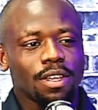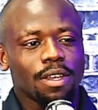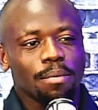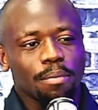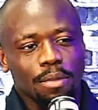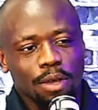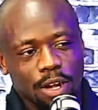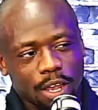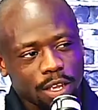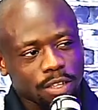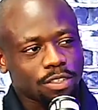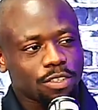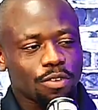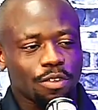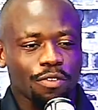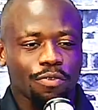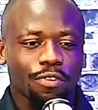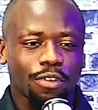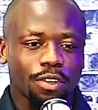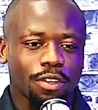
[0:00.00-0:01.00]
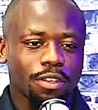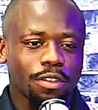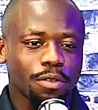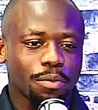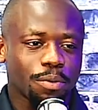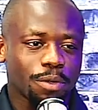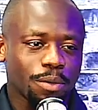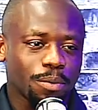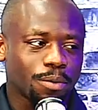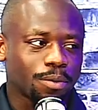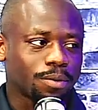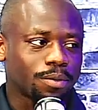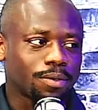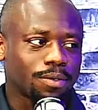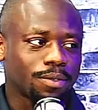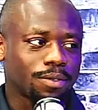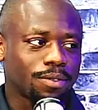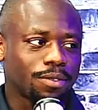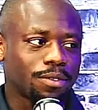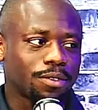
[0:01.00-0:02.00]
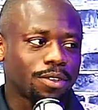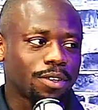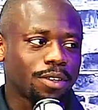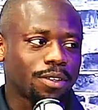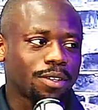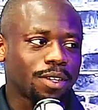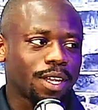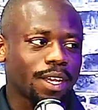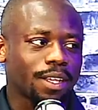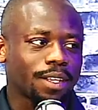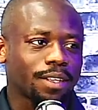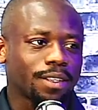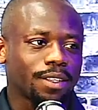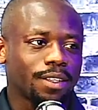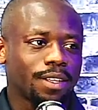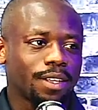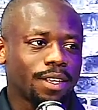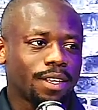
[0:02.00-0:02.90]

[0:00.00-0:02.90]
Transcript: but also in front of other people. You know, like